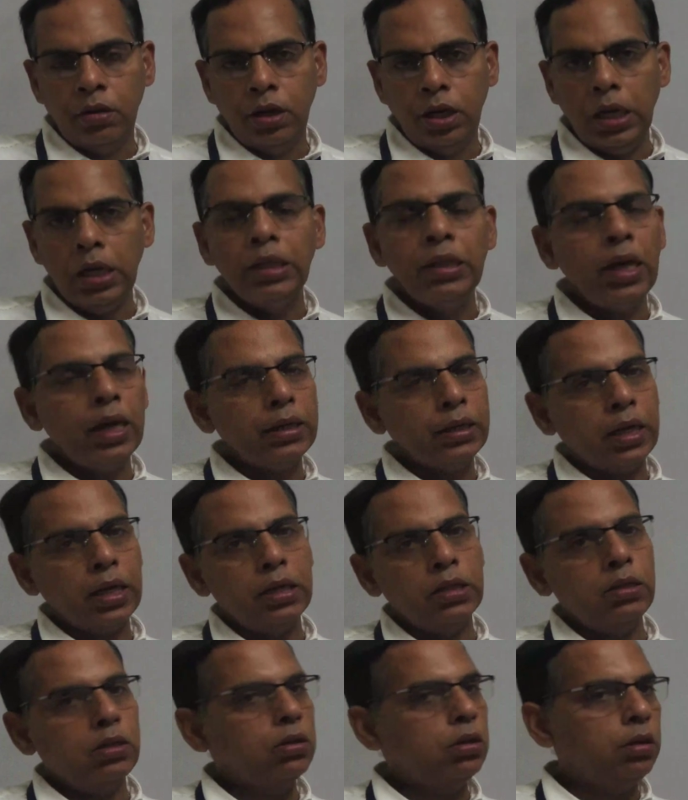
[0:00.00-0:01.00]
In that
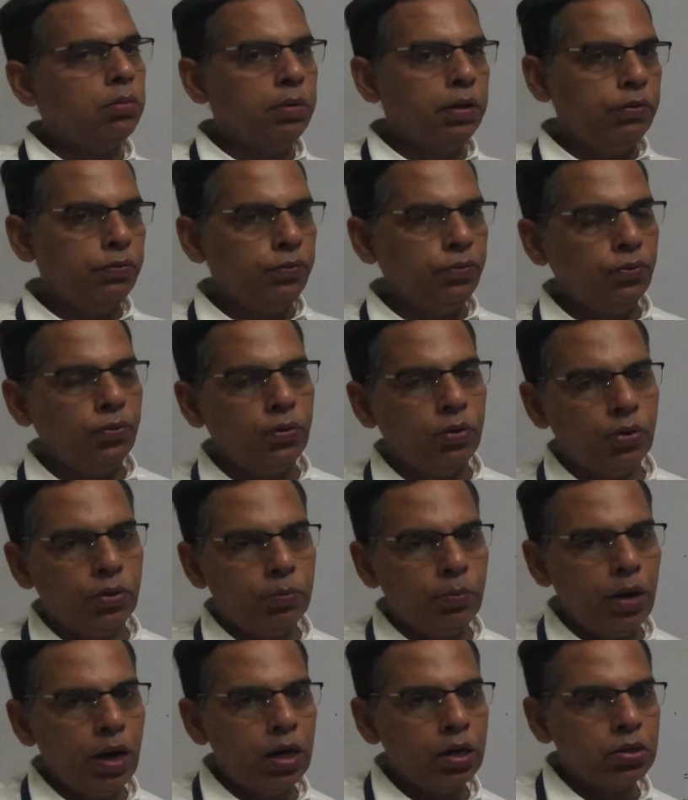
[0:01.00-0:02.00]
case, it will be 4
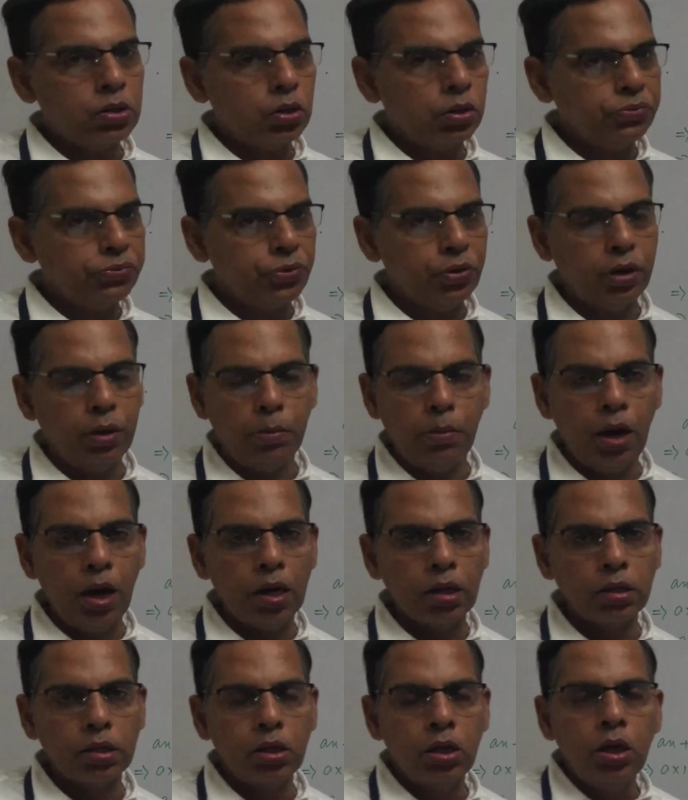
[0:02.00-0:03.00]
marks or 3
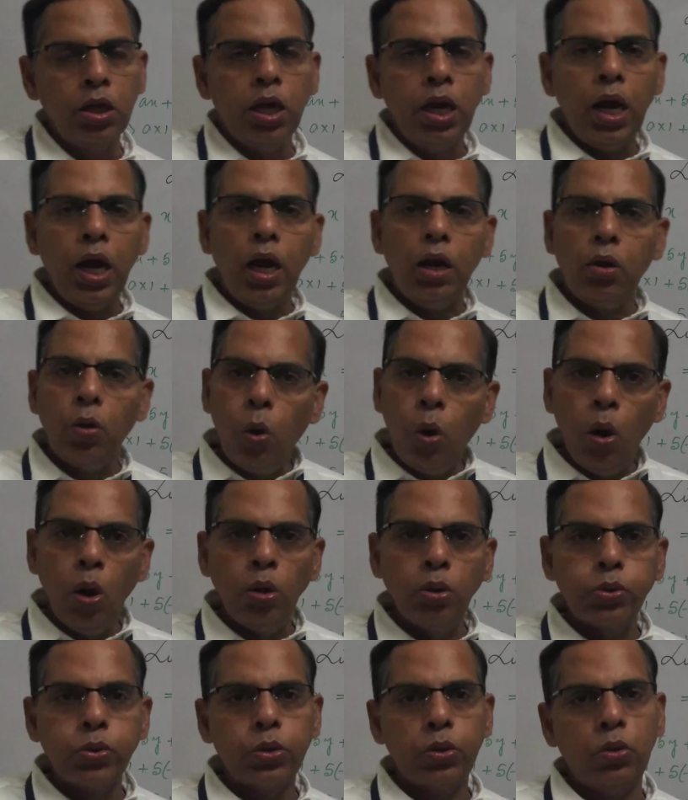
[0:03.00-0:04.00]
marks. And
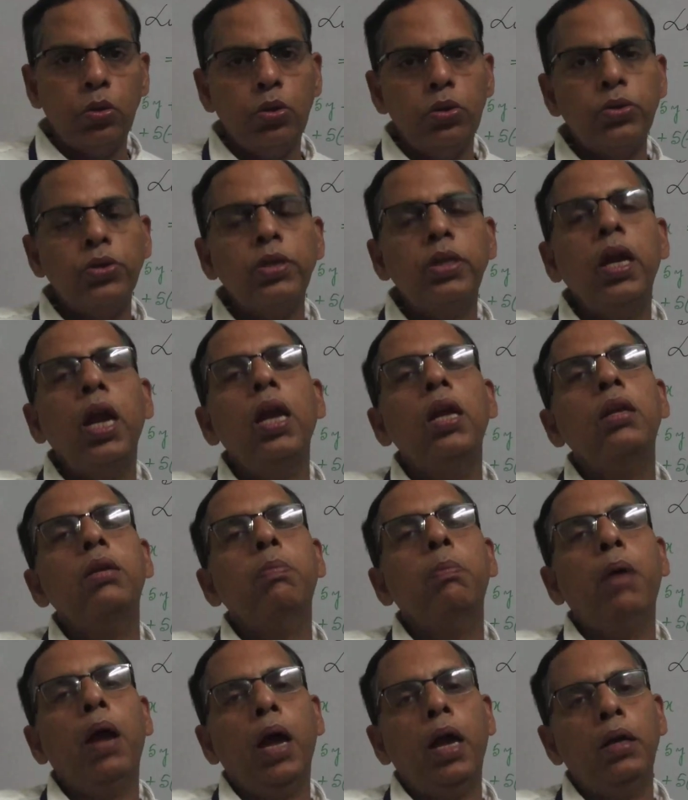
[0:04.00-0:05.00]
also
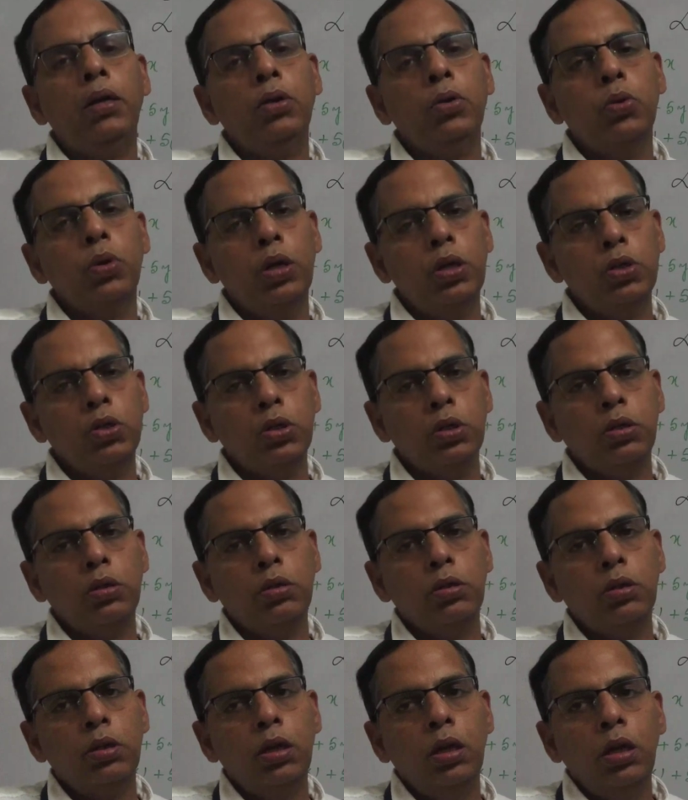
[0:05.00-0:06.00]
statement question.
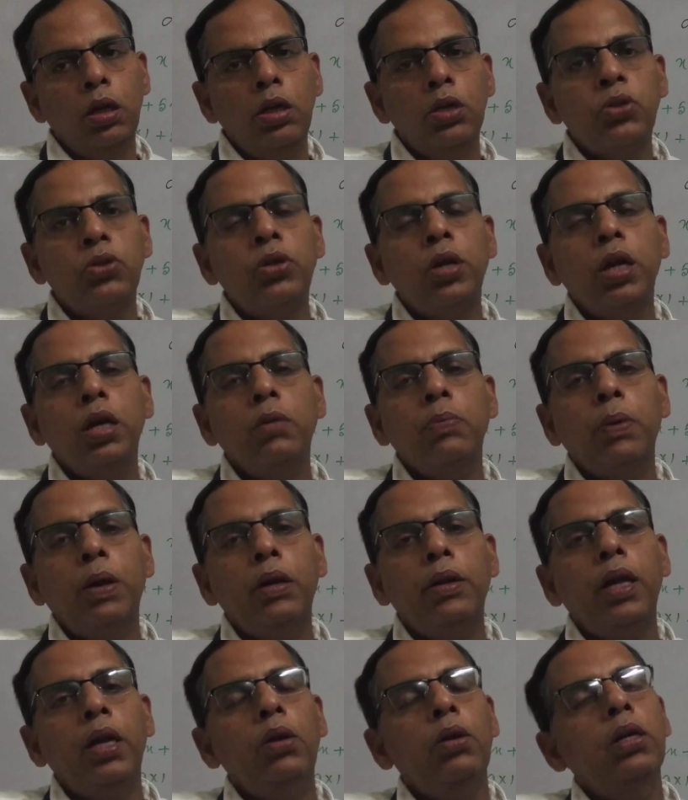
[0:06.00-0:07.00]
Statement,
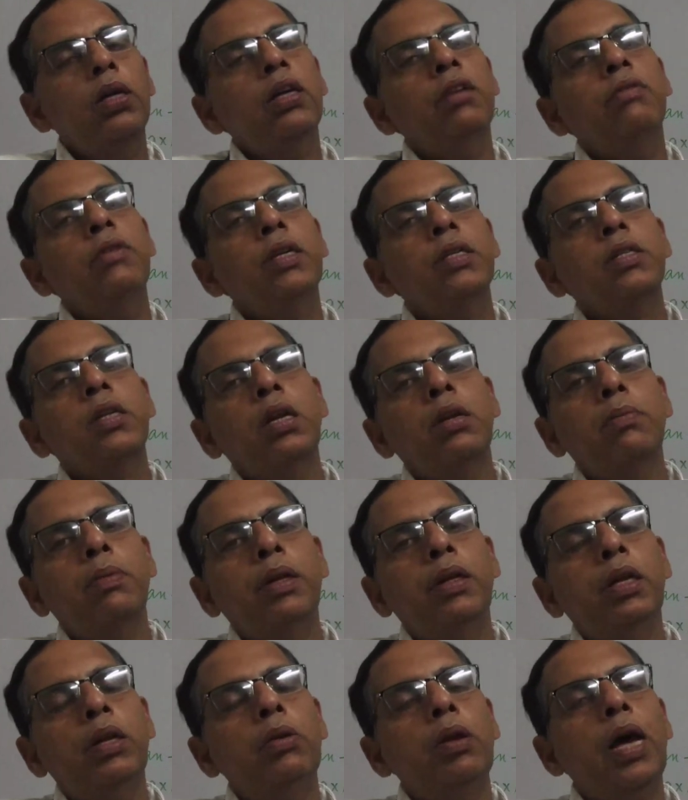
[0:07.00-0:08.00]
they will give the
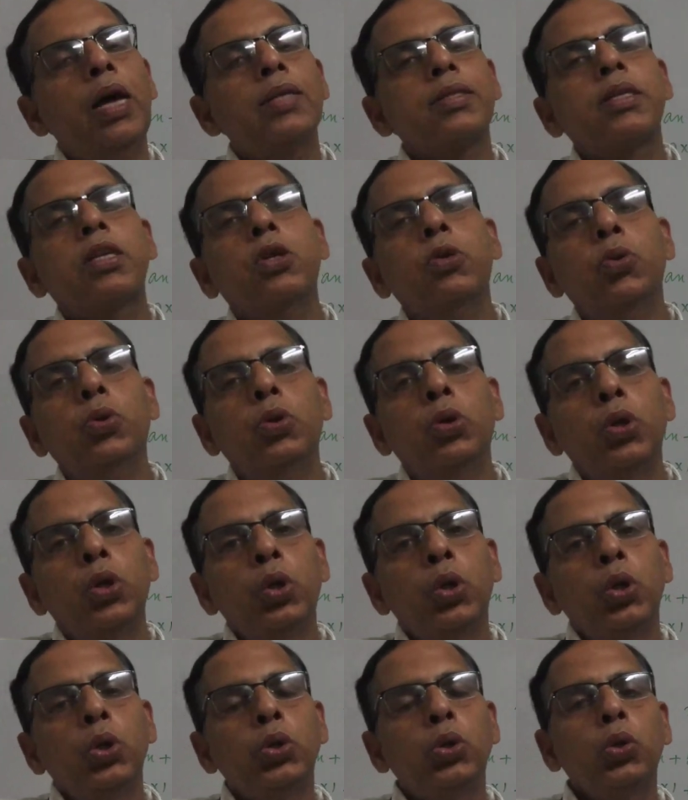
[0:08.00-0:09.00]
statement, they will ask you
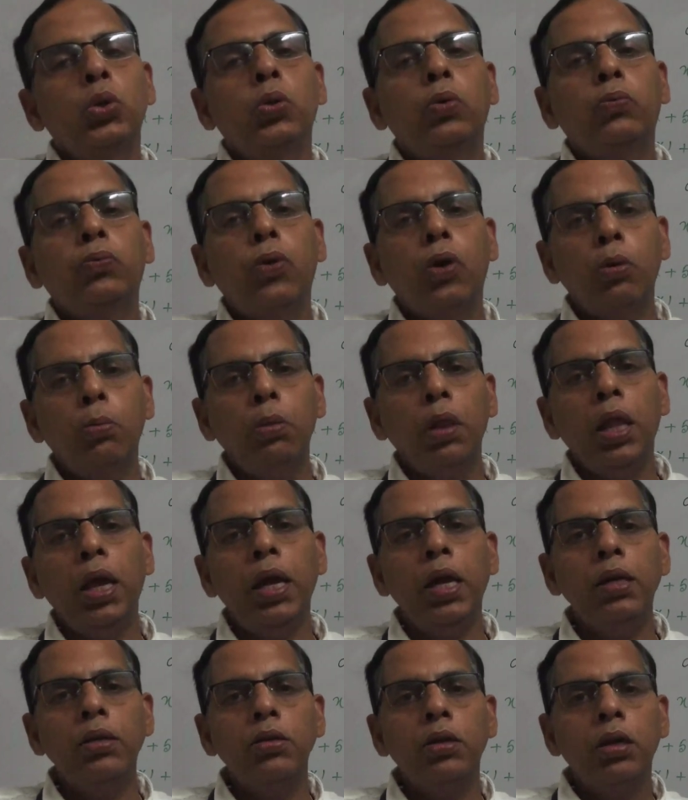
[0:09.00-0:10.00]
to
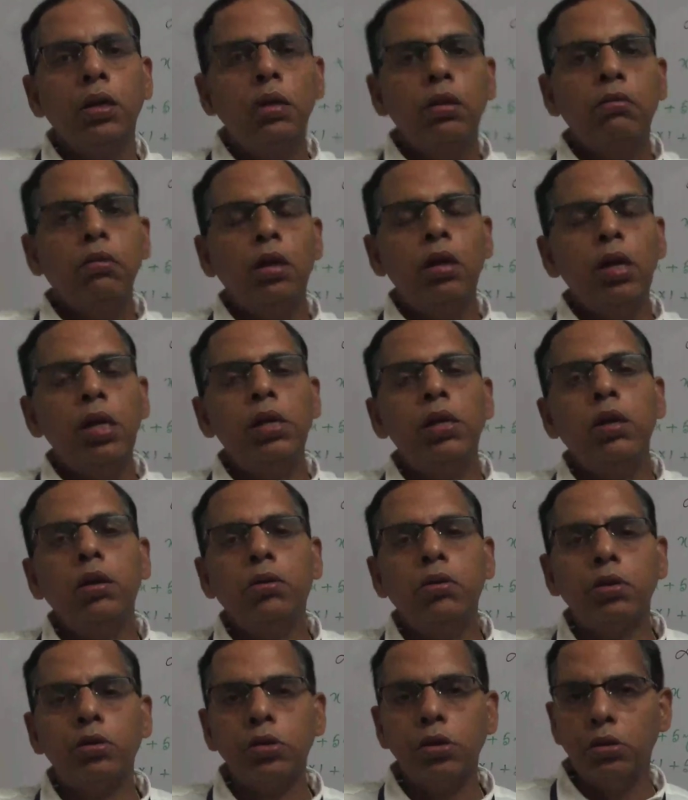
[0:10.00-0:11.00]
formulate the linear
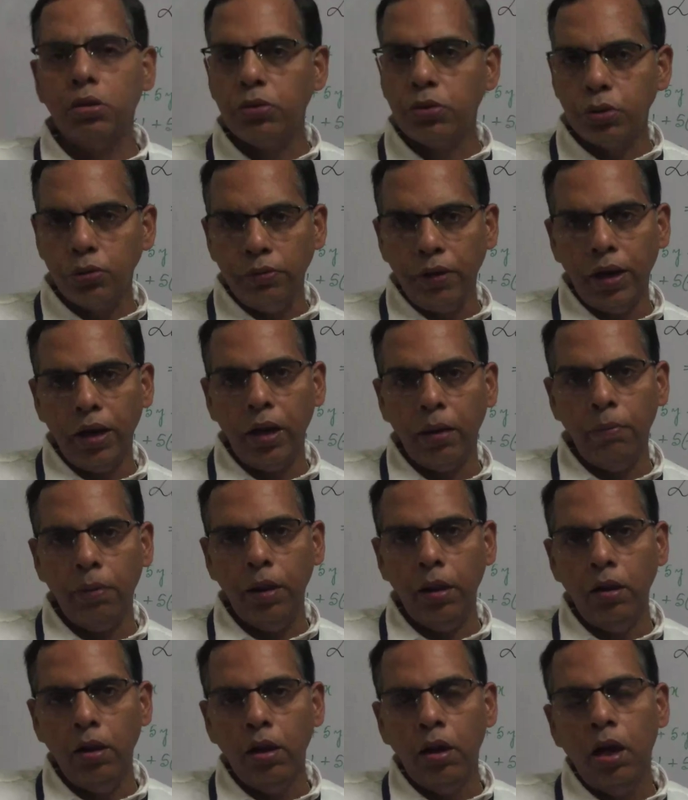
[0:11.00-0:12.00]
equation in two
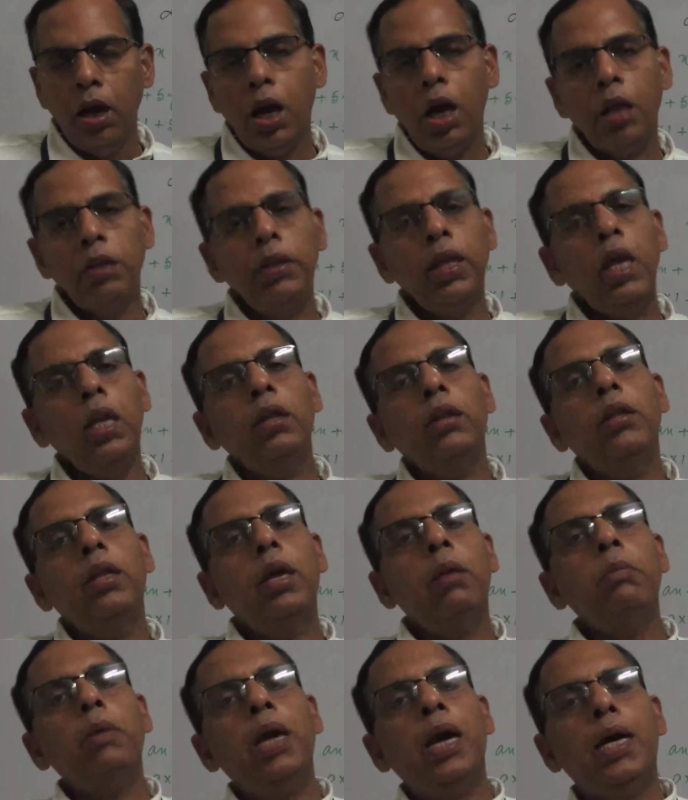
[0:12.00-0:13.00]
variable, and then they
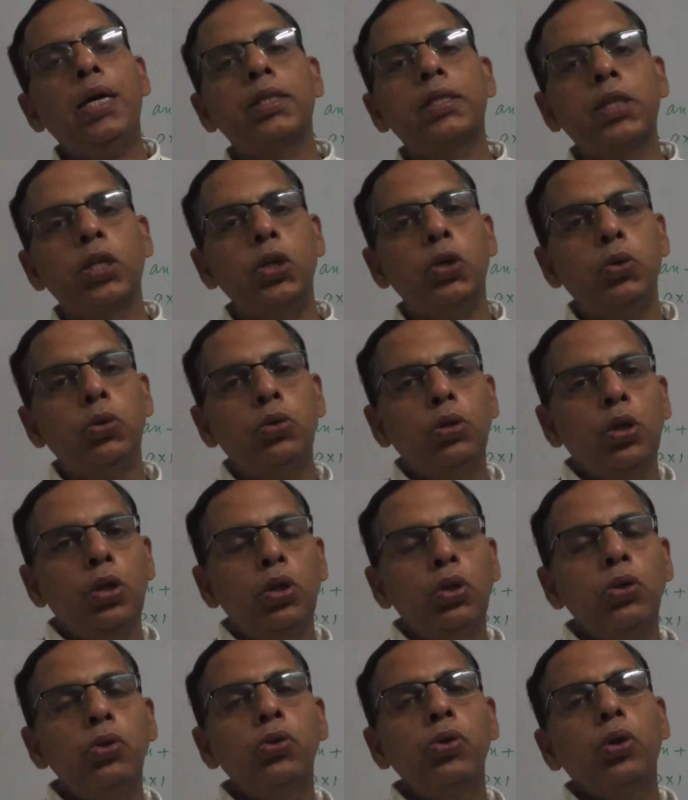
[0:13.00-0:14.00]
may ask you
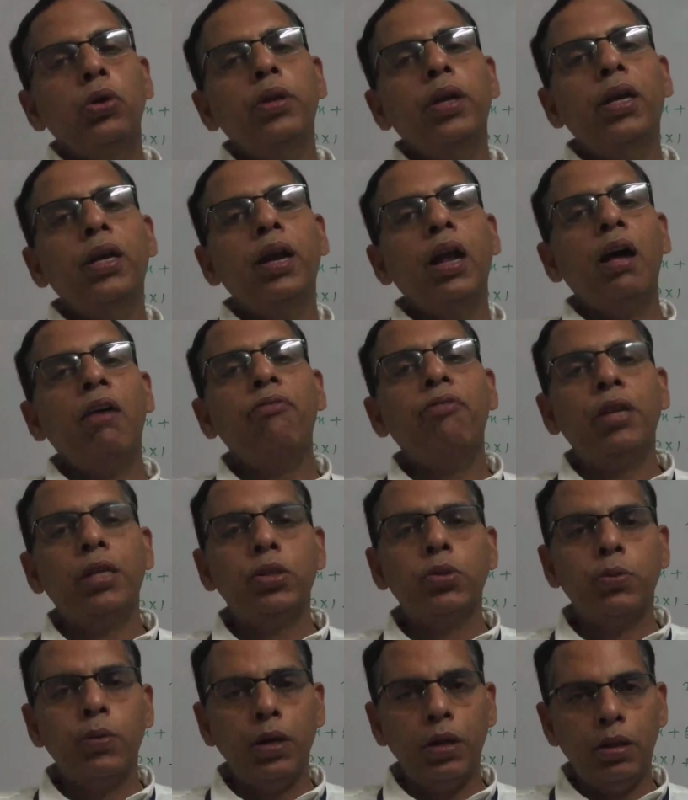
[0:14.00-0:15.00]
draw the graph
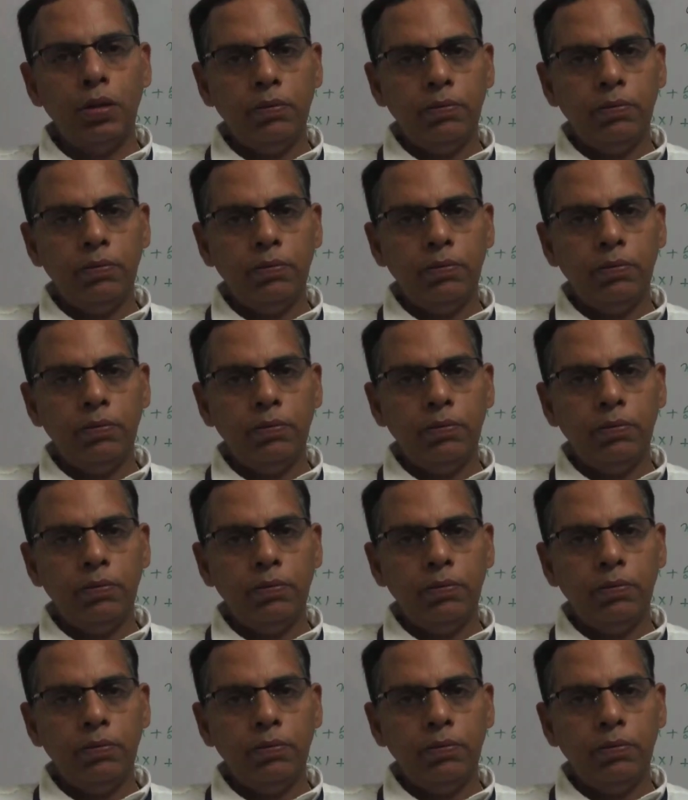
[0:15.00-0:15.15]
as well.